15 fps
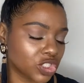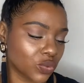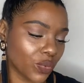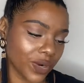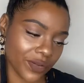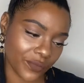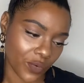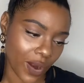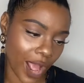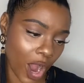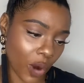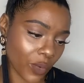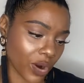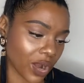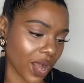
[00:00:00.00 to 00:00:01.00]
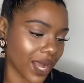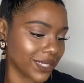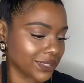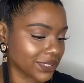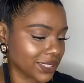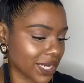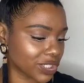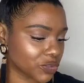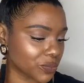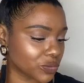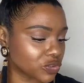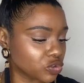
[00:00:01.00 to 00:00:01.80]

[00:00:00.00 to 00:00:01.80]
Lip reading: 24-Hour Undetectable